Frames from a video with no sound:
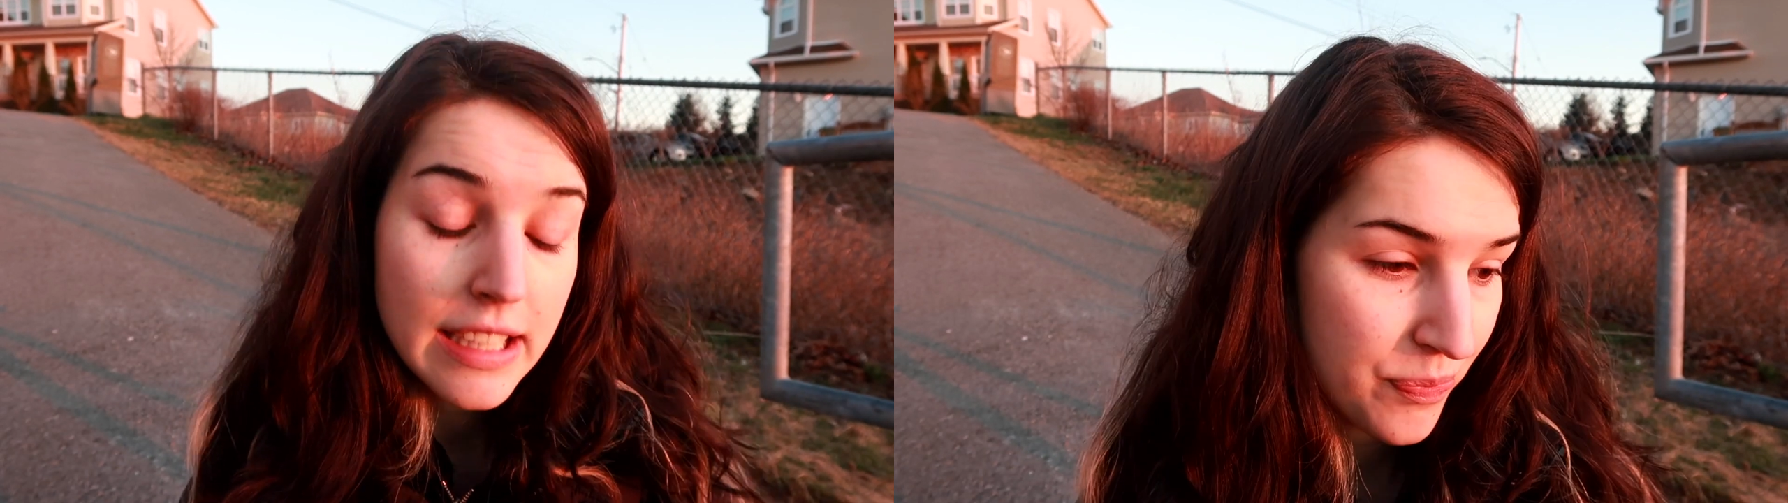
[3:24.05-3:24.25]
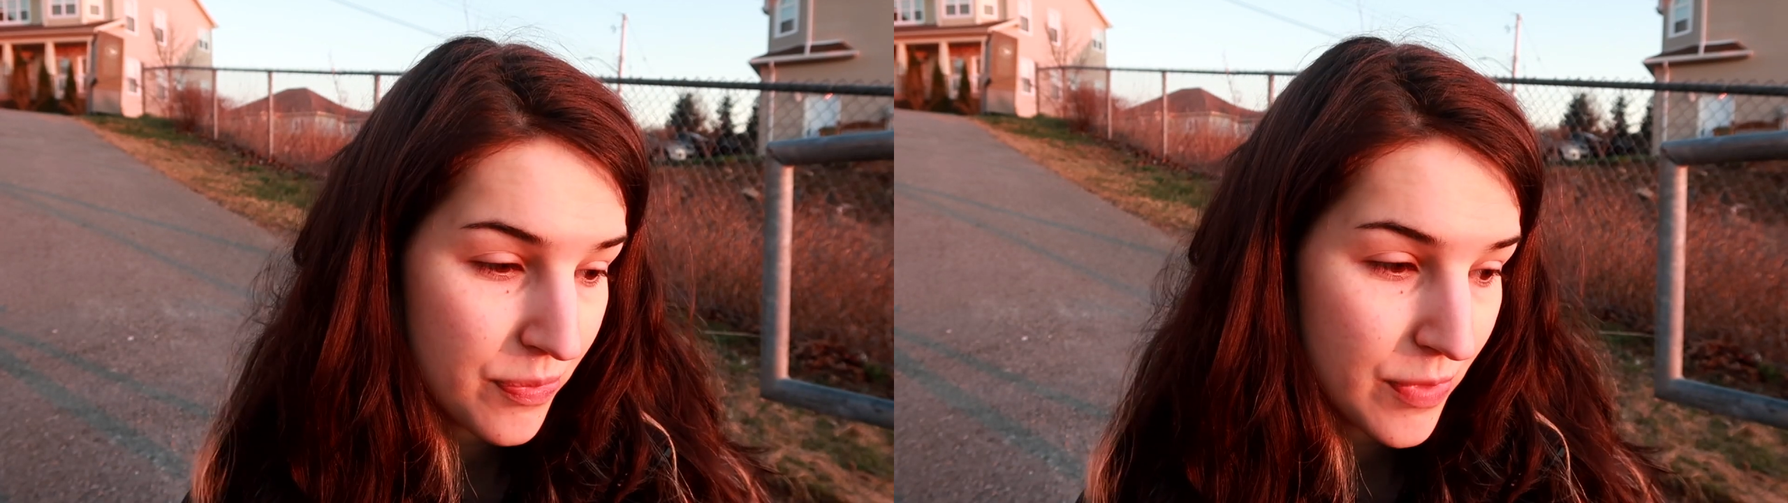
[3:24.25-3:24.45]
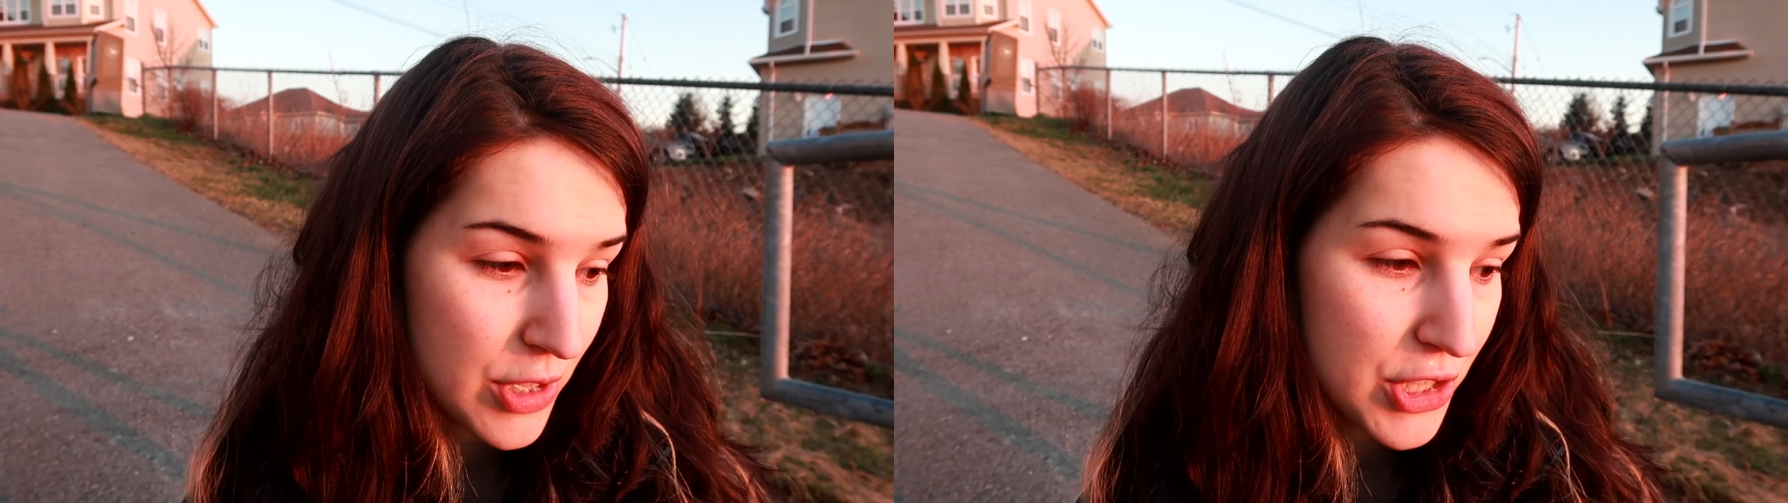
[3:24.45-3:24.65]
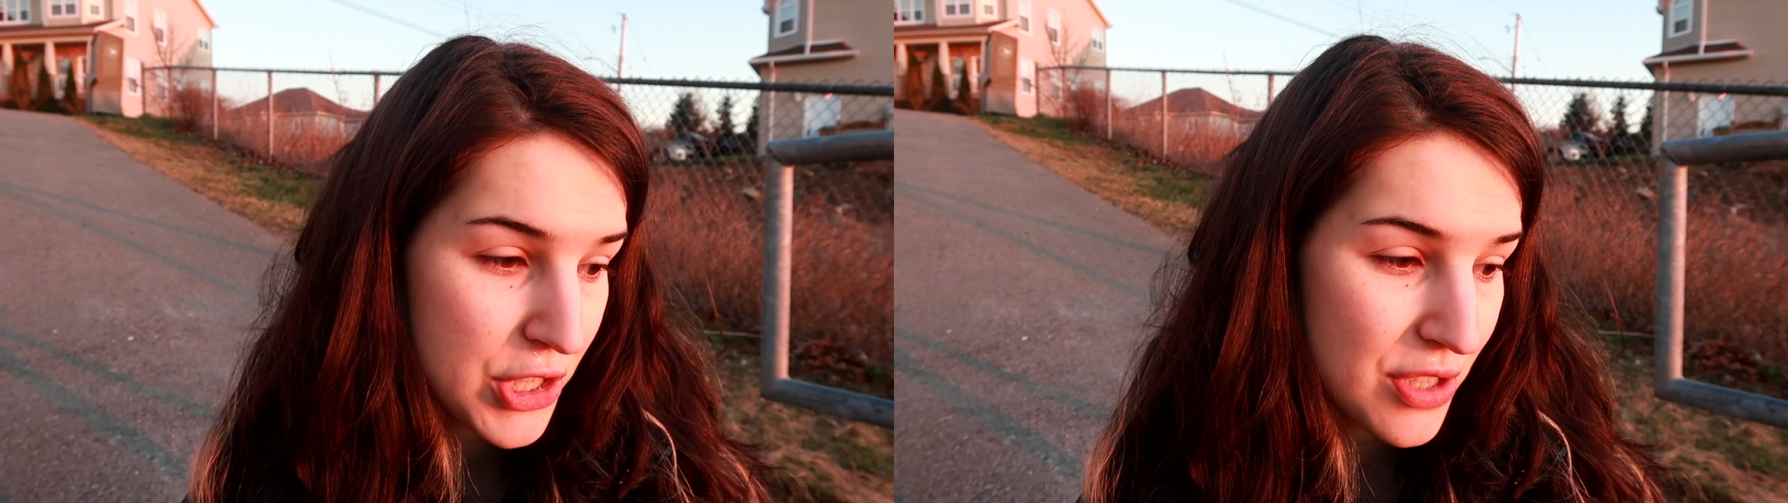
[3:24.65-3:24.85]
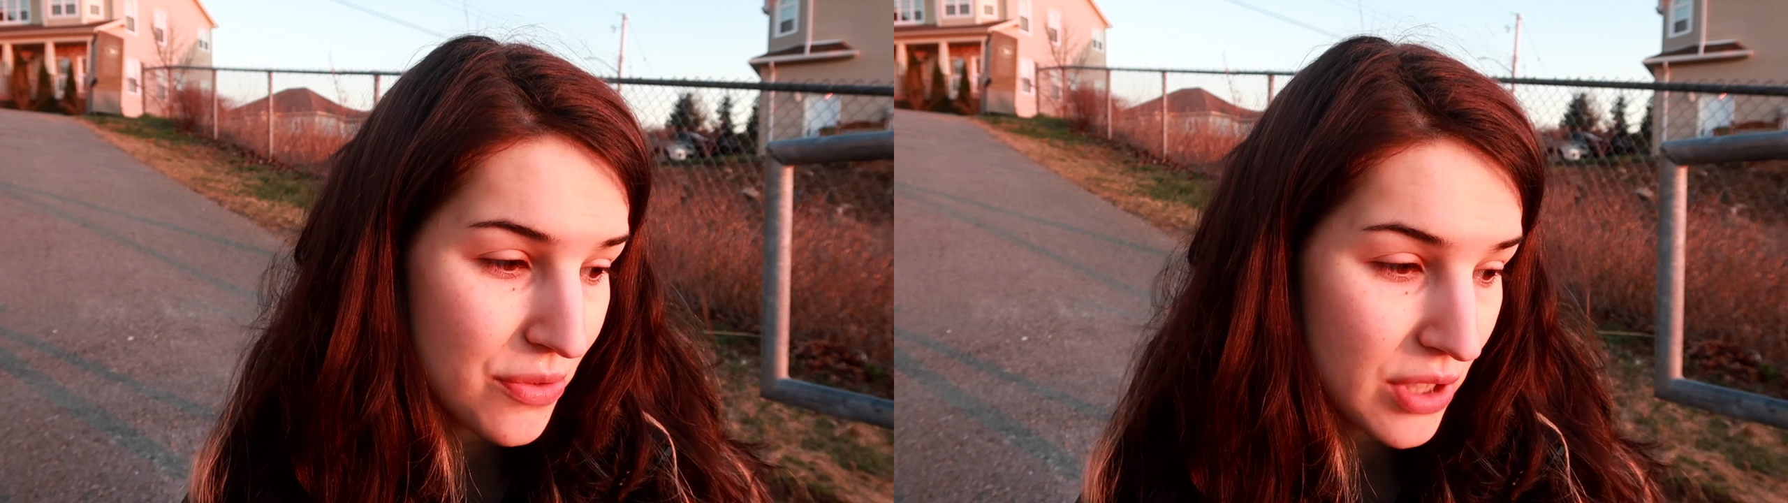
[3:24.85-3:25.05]
It was
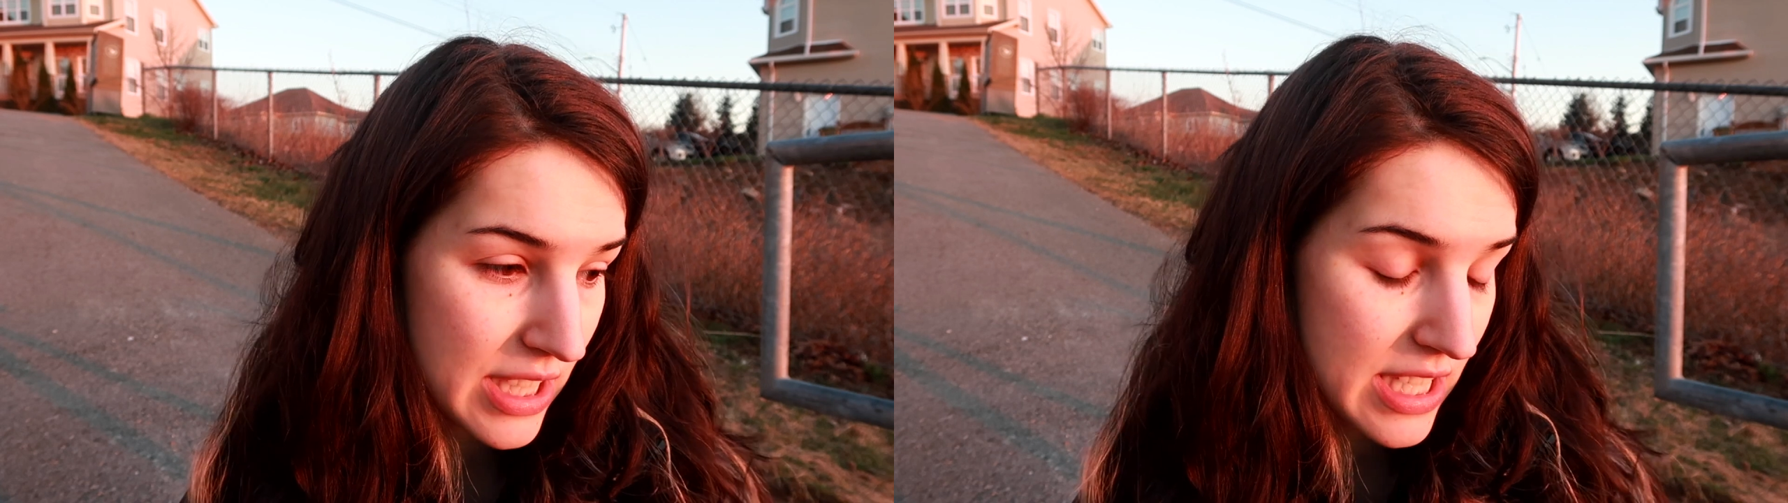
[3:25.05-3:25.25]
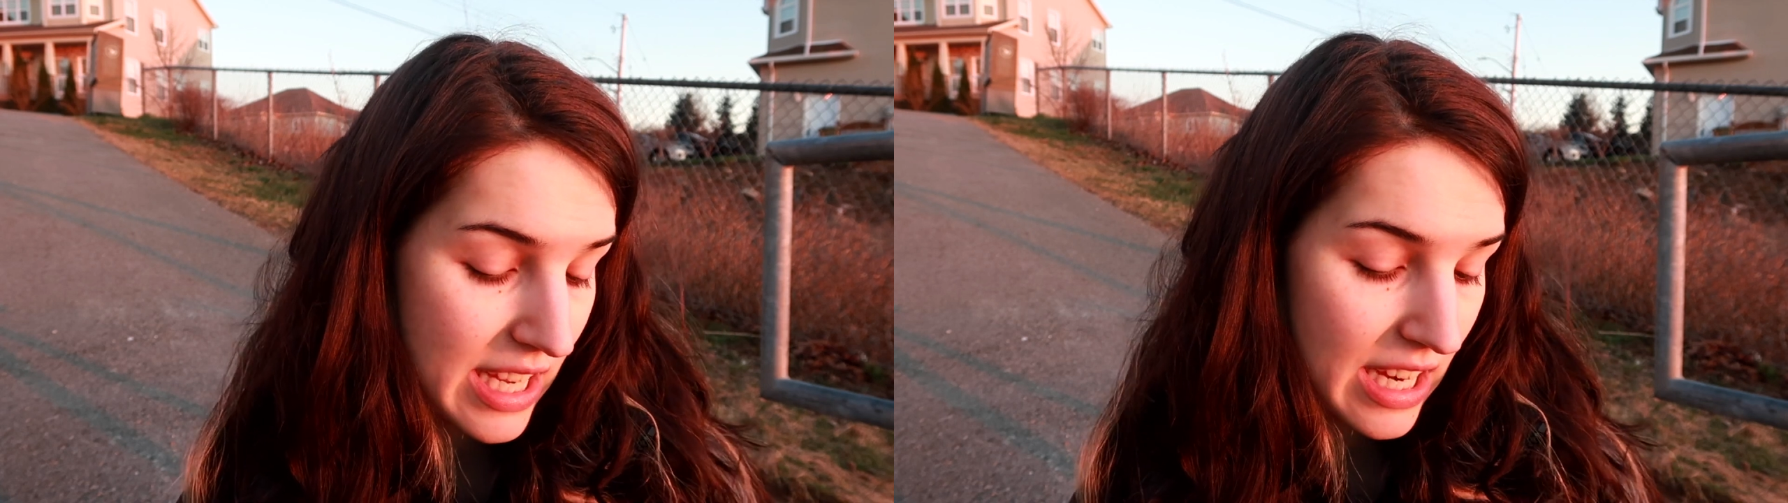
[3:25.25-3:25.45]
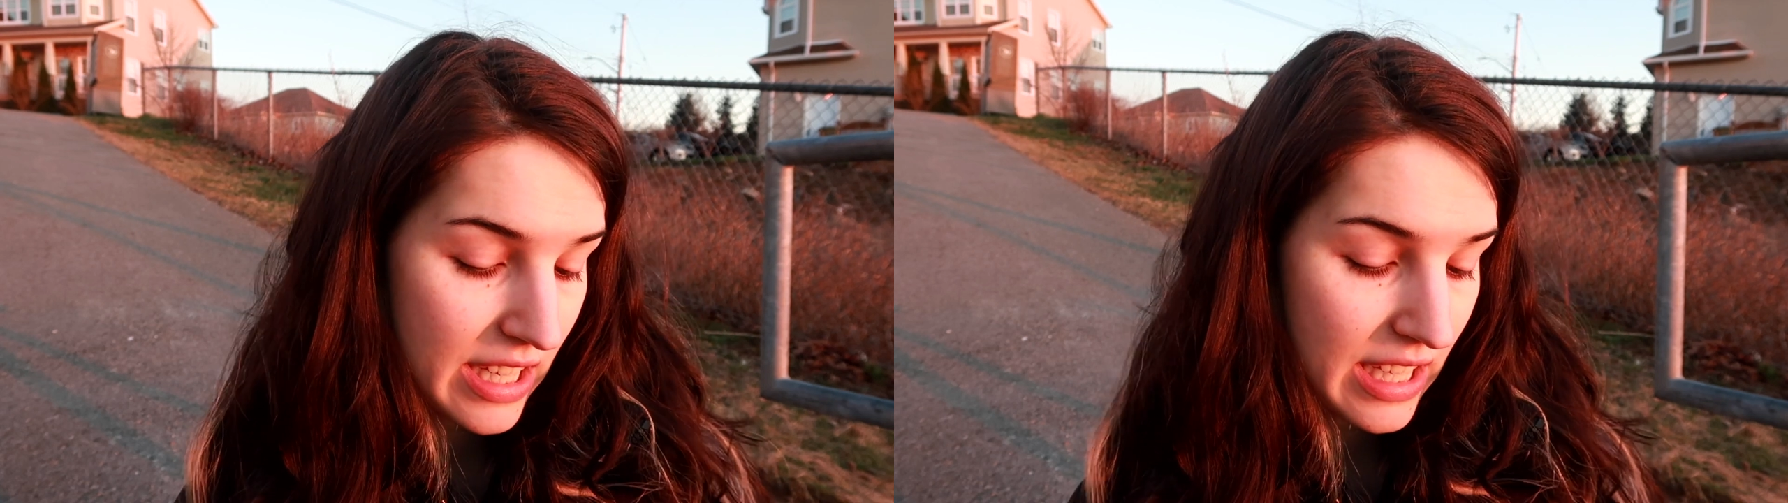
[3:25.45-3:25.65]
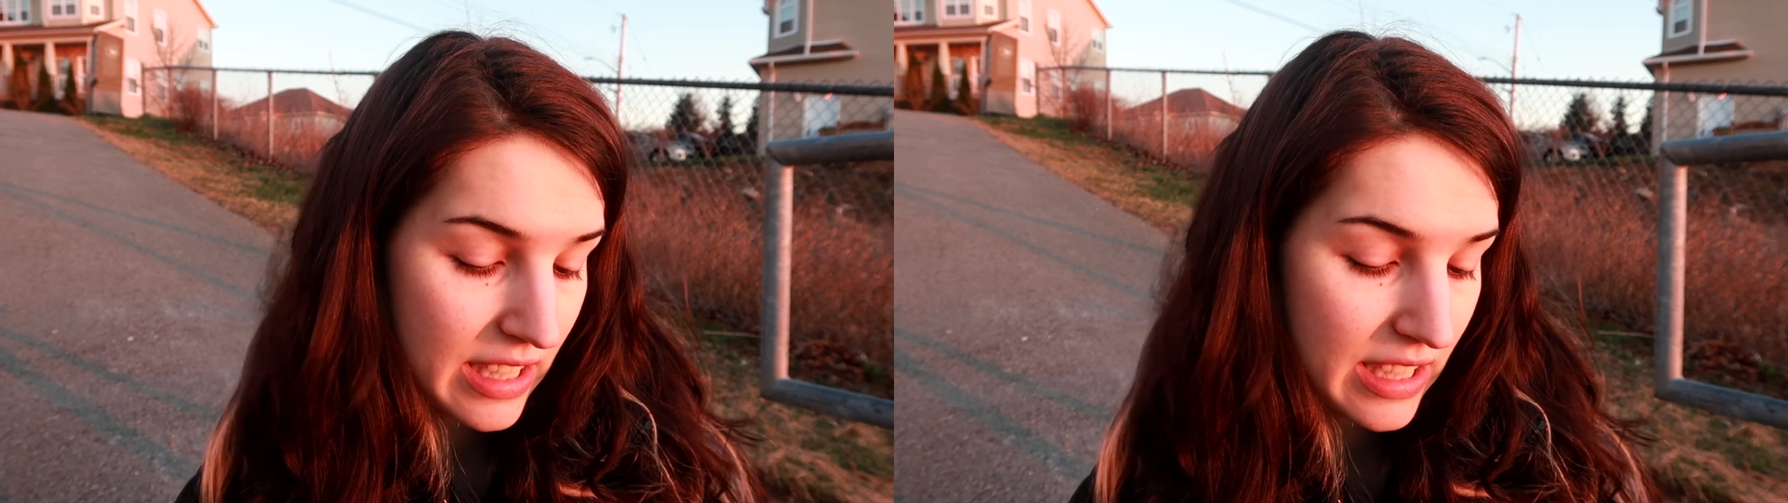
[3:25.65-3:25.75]
just really scary.